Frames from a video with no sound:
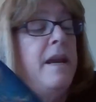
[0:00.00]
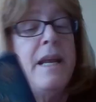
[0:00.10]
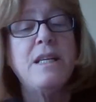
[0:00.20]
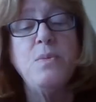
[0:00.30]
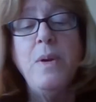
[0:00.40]

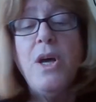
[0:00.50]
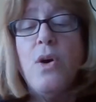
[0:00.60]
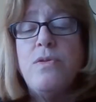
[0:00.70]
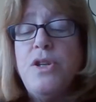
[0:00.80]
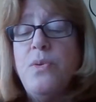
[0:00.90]
Next, we
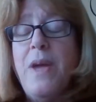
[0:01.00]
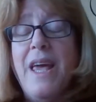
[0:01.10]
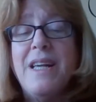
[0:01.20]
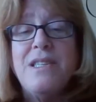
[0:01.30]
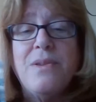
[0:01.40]
go to
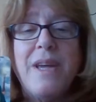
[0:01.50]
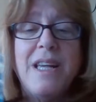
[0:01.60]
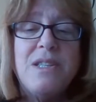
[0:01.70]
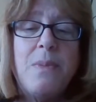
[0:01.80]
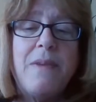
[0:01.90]
Cancer.
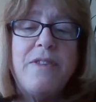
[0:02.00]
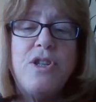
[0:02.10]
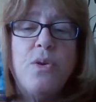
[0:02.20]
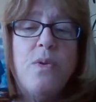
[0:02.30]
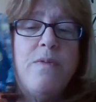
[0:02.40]
Cancer, we have the
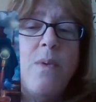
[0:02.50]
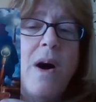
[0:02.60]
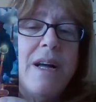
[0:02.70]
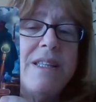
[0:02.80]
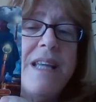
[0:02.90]
Two of
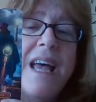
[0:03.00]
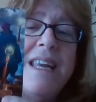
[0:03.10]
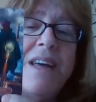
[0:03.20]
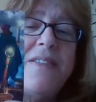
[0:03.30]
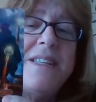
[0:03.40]
Wands.
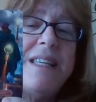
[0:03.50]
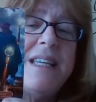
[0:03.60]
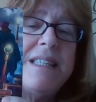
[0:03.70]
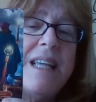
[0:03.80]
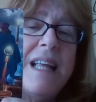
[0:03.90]
Now, this
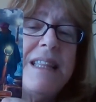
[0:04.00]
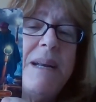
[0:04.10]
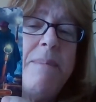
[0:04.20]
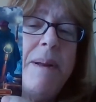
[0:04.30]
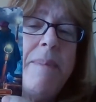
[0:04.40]
is a
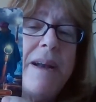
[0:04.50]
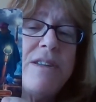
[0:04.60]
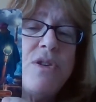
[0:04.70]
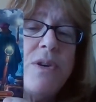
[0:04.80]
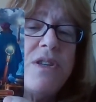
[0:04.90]
little bit about a
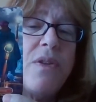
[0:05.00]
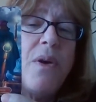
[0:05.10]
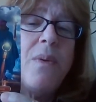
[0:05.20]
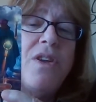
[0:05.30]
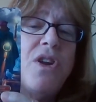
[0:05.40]
choice,
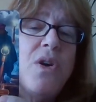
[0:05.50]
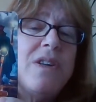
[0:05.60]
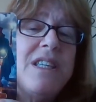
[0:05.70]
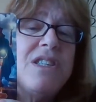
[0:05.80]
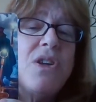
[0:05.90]
although you
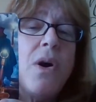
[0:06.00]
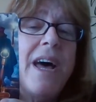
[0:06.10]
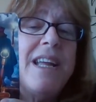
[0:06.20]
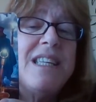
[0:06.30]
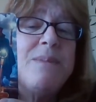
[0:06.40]
notice he's
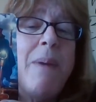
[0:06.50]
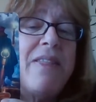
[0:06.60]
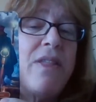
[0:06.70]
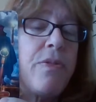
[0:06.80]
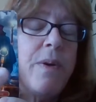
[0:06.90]
got his
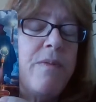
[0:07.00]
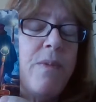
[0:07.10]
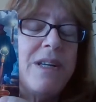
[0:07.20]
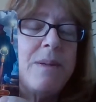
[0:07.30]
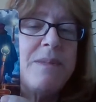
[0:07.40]
back, the Three of
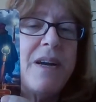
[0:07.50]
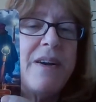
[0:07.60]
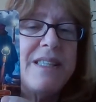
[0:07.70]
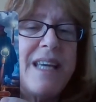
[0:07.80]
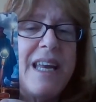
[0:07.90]
Wands, I'm
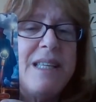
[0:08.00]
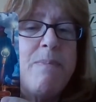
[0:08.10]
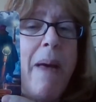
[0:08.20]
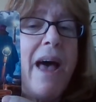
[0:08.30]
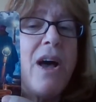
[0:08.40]
sorry, he's got his
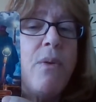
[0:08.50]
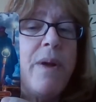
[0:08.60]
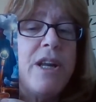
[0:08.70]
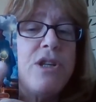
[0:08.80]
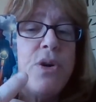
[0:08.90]
back
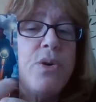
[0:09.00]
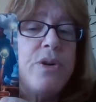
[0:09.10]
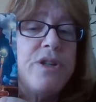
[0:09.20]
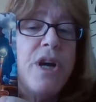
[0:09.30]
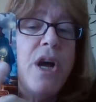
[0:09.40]
already
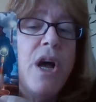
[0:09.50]
turned